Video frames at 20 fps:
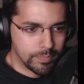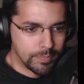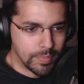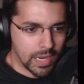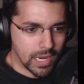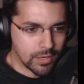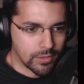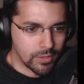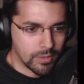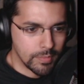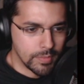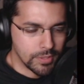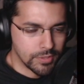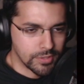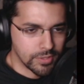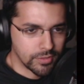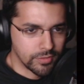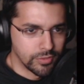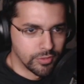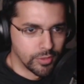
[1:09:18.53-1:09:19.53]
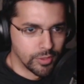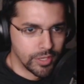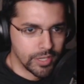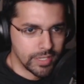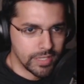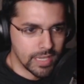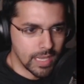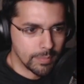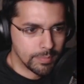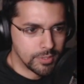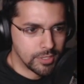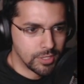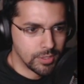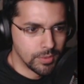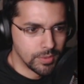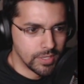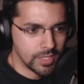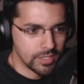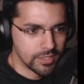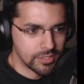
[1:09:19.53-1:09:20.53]
background music for a
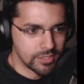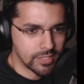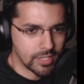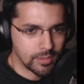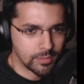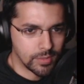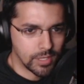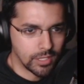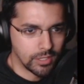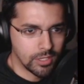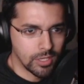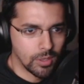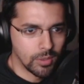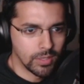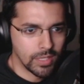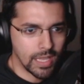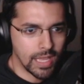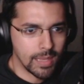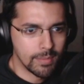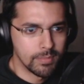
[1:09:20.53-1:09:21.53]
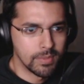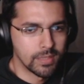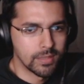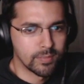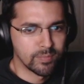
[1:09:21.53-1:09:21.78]
Neptune and Senran collab.